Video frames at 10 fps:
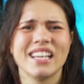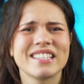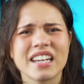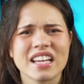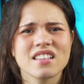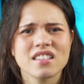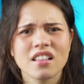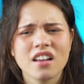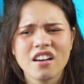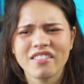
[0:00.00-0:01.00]

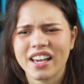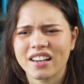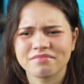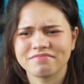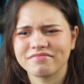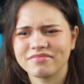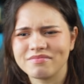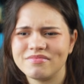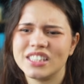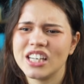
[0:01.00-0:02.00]
insta-love? Like,
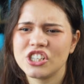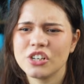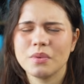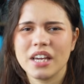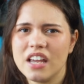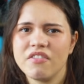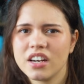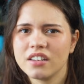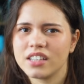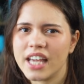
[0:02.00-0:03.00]
did you even
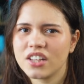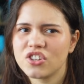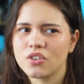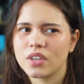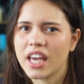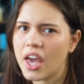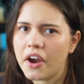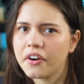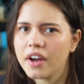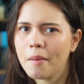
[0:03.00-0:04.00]
get to care
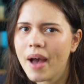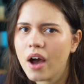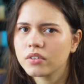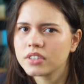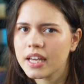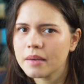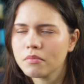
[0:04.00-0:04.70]
about him or